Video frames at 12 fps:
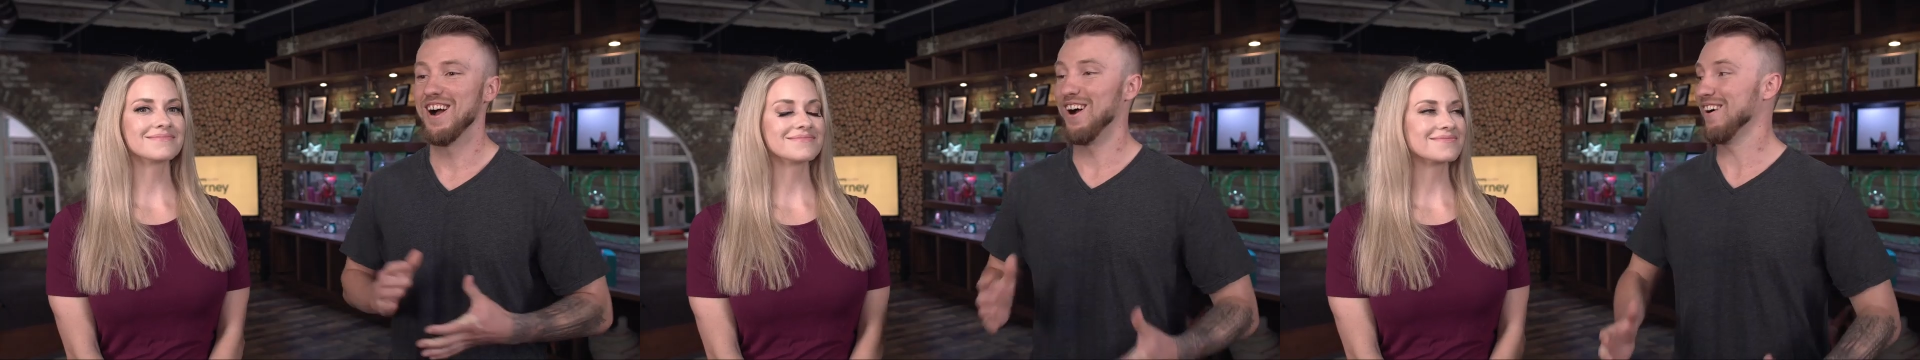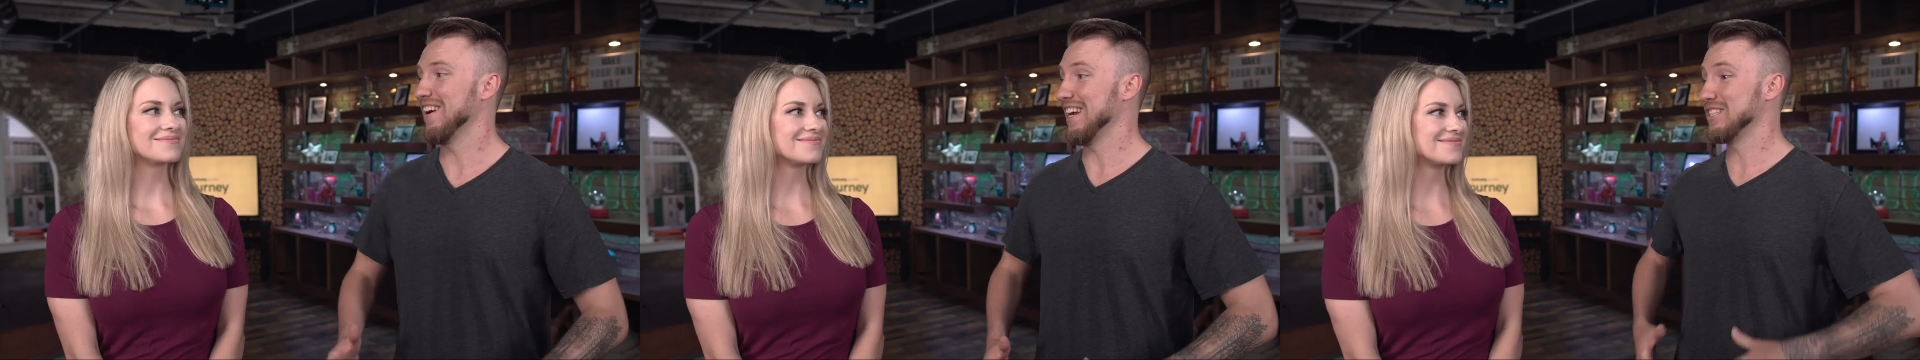
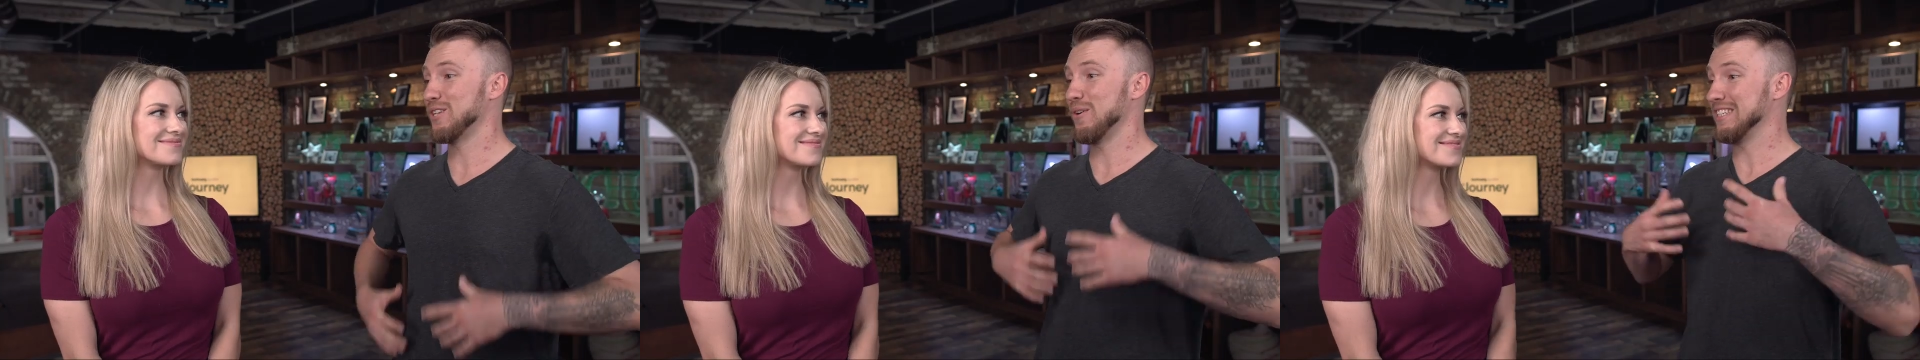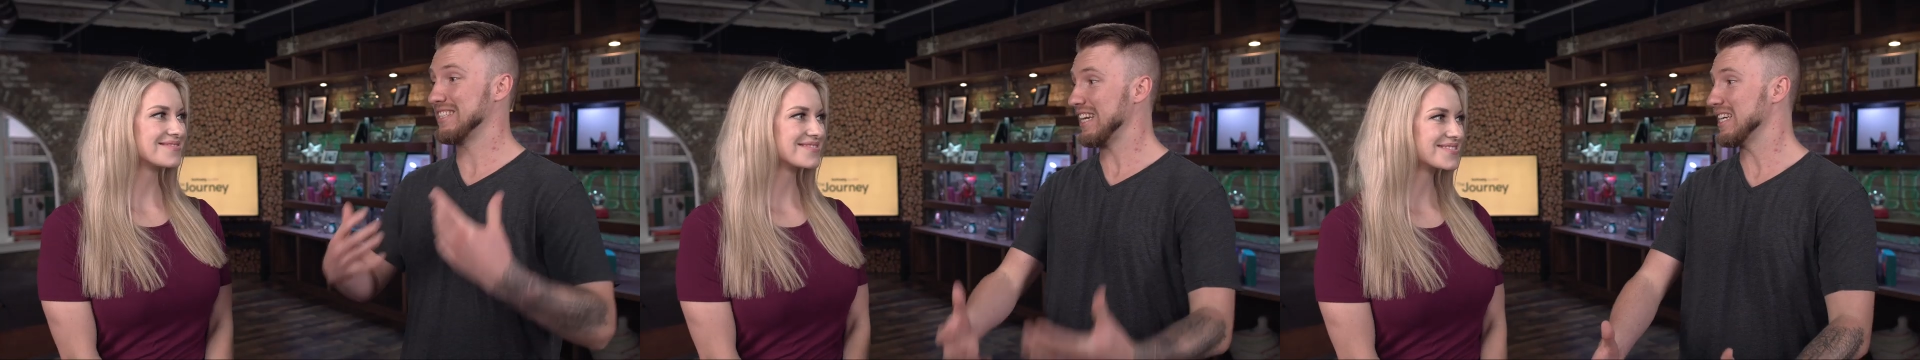Speaker 1: All right,
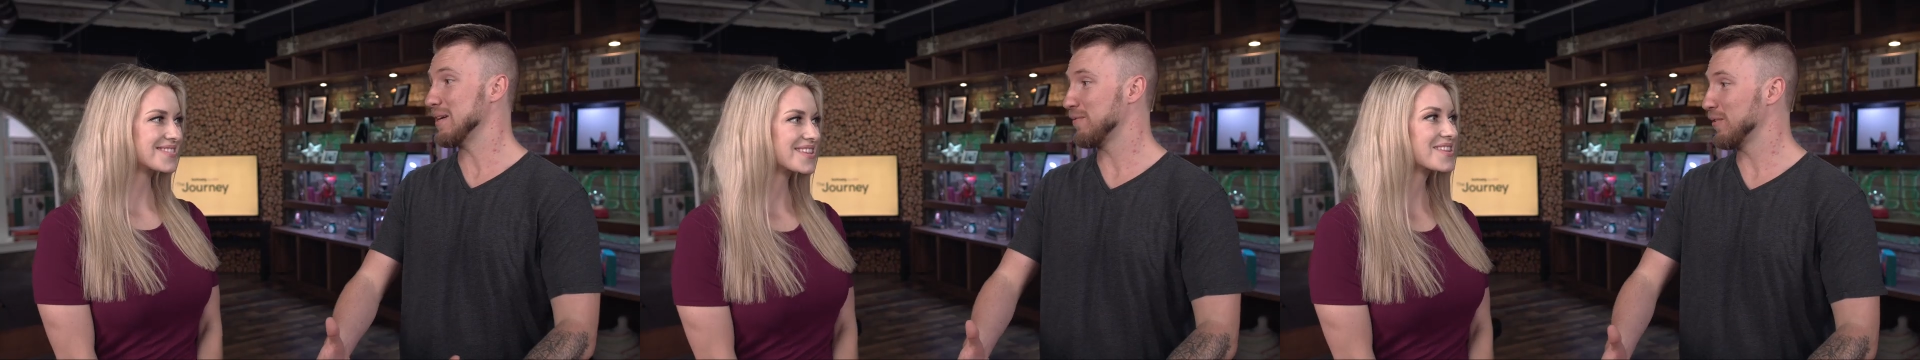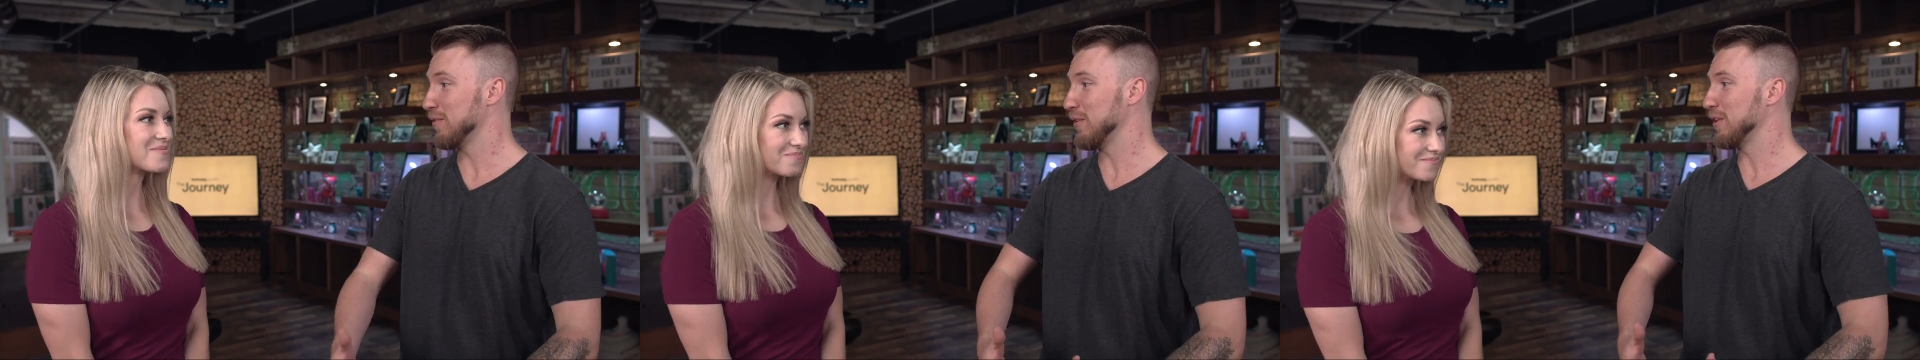so I signed
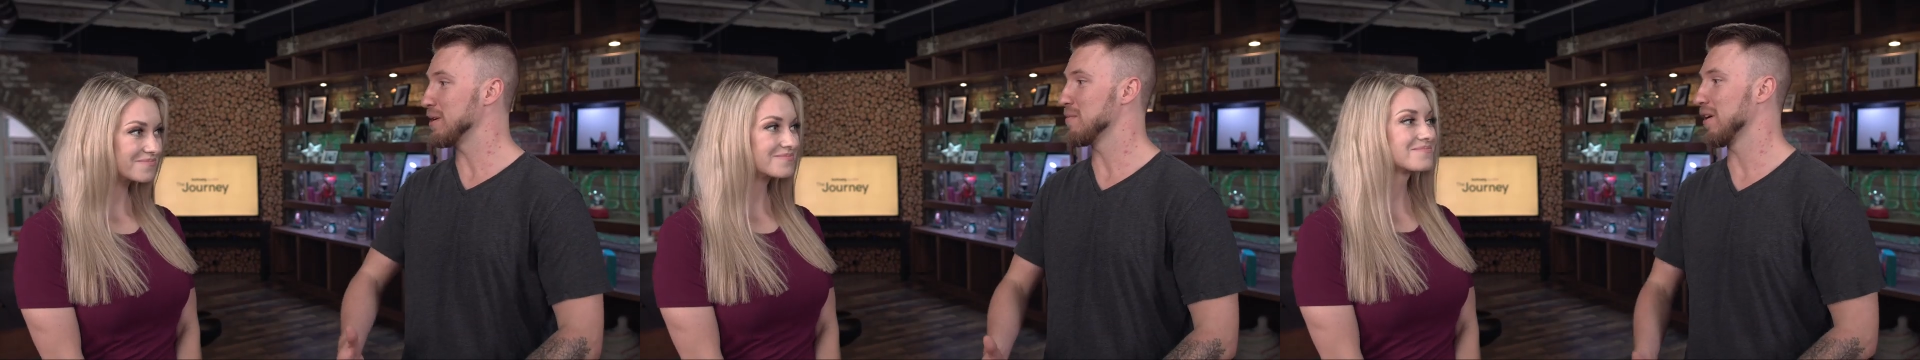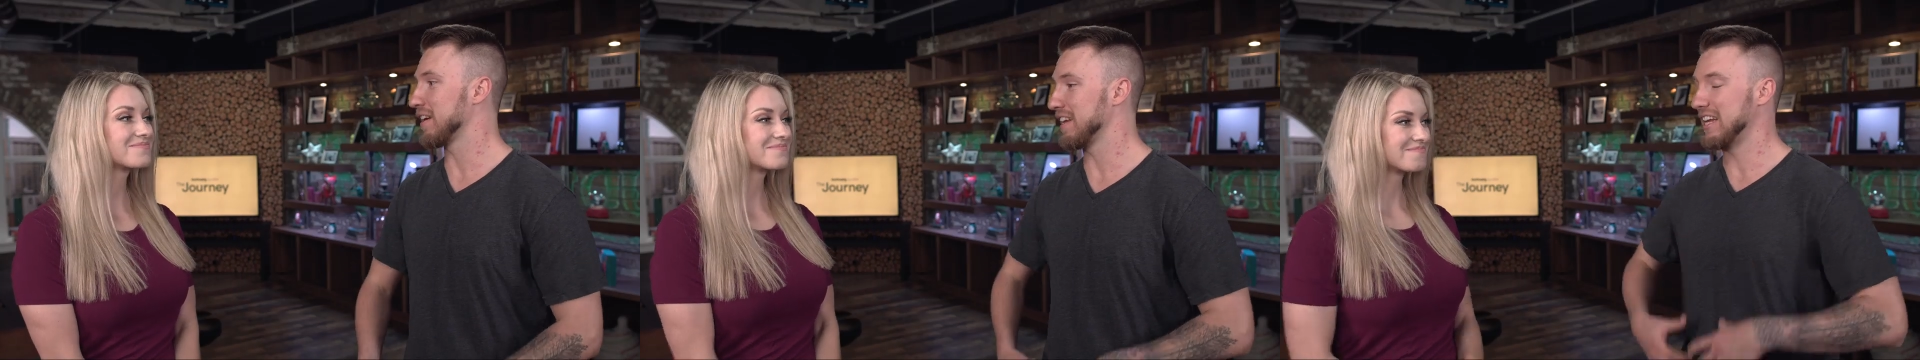up for affiliate
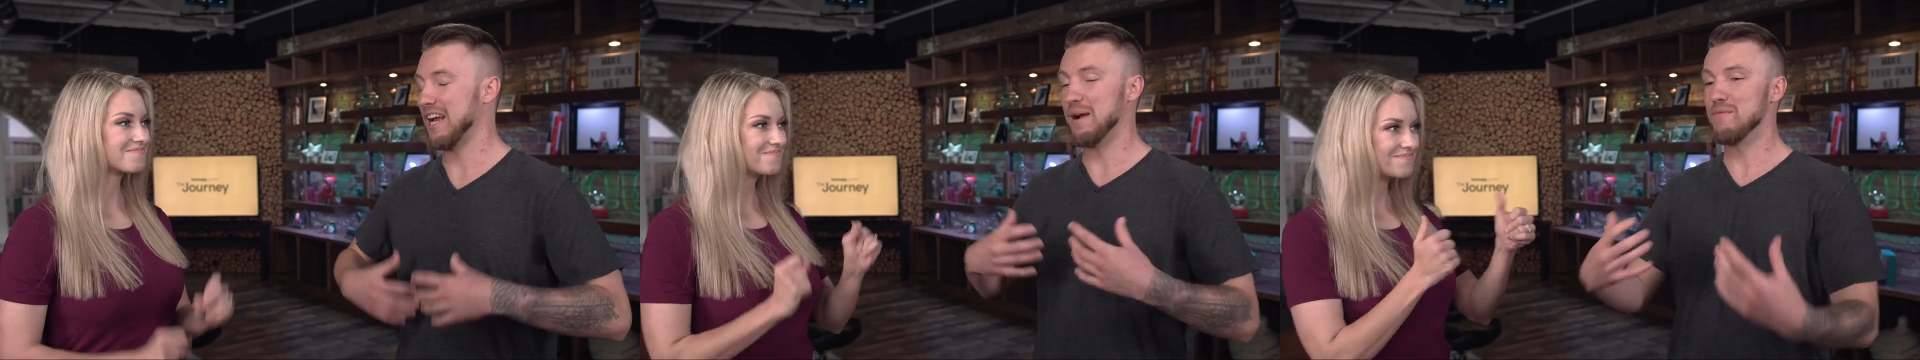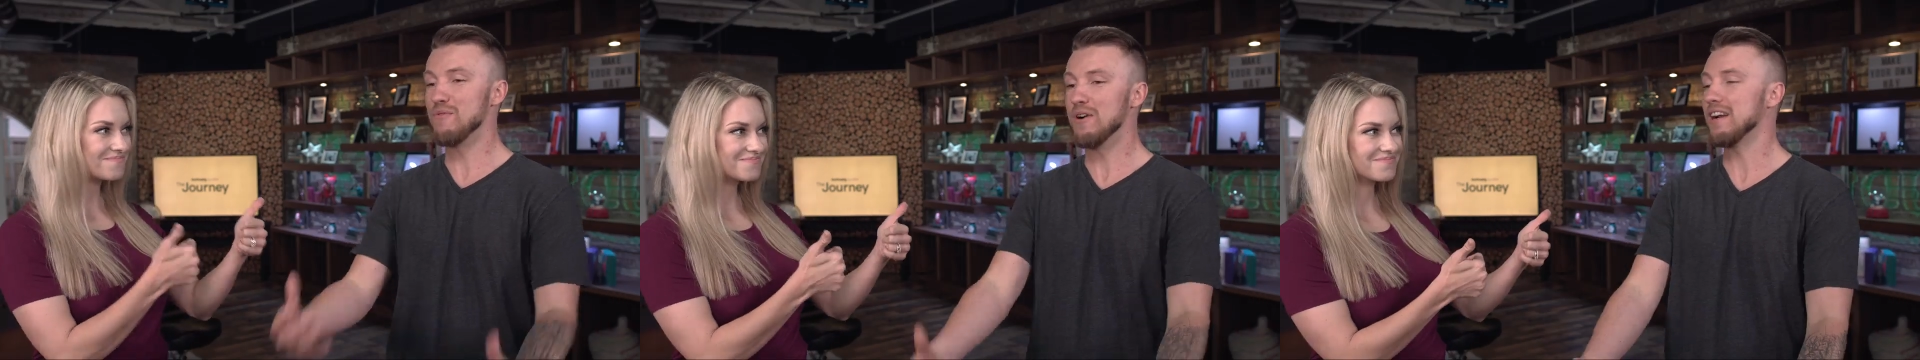marketing.
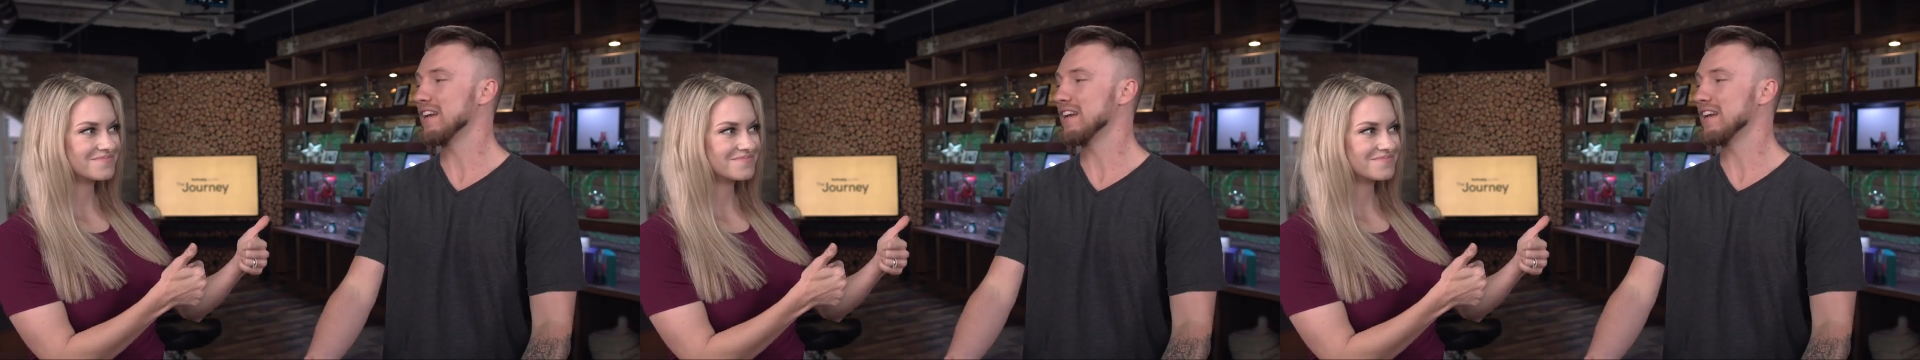I'm ready